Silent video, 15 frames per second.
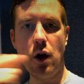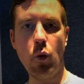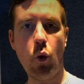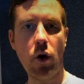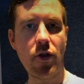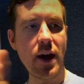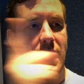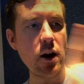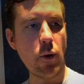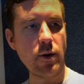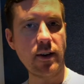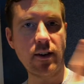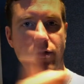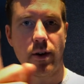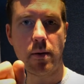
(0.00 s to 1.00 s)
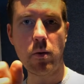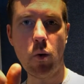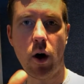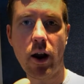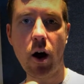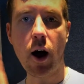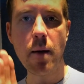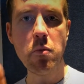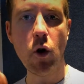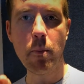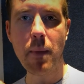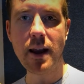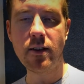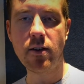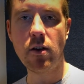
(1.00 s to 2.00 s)
What they know is extremely wide. I'm not
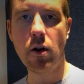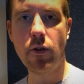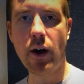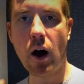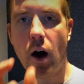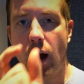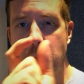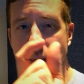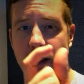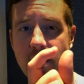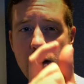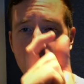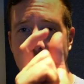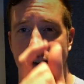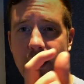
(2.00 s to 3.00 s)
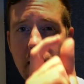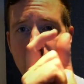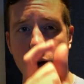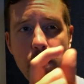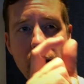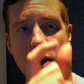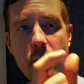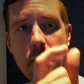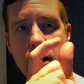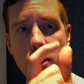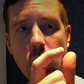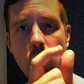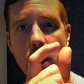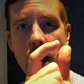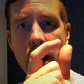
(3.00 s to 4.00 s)
meant to know that. I'm meant to know this little bit in the
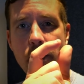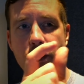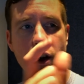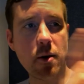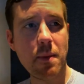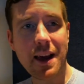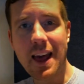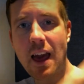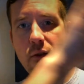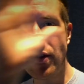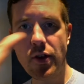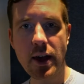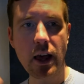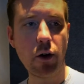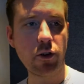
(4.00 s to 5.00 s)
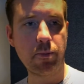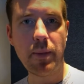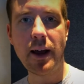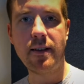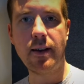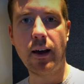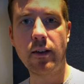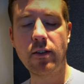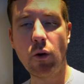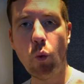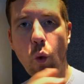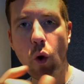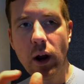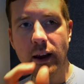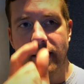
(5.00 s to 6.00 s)
middle that can make everything else better. So
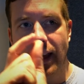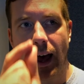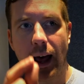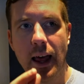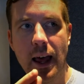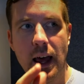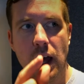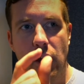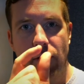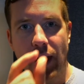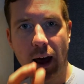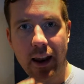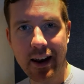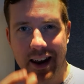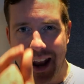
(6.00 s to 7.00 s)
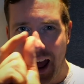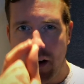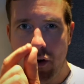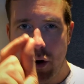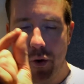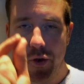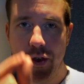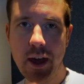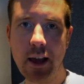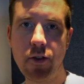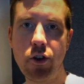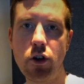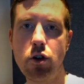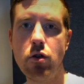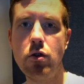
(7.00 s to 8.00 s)
what is that narrow thing
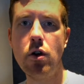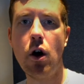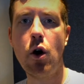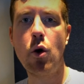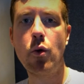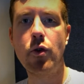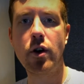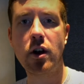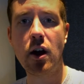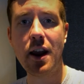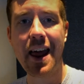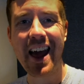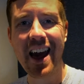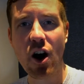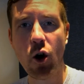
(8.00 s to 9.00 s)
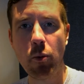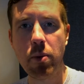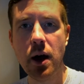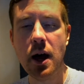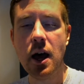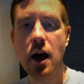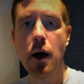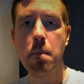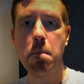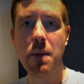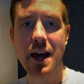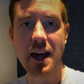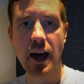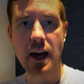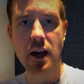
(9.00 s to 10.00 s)
that you know that can help
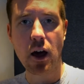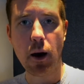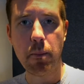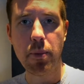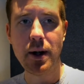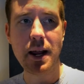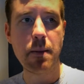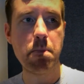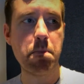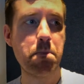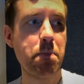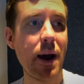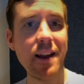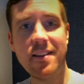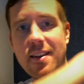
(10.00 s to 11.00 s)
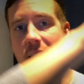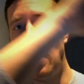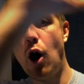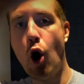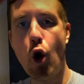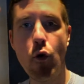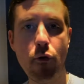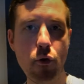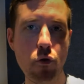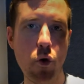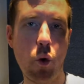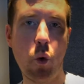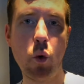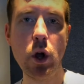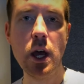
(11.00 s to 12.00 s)
make a company better
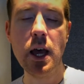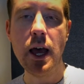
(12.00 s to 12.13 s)
overall?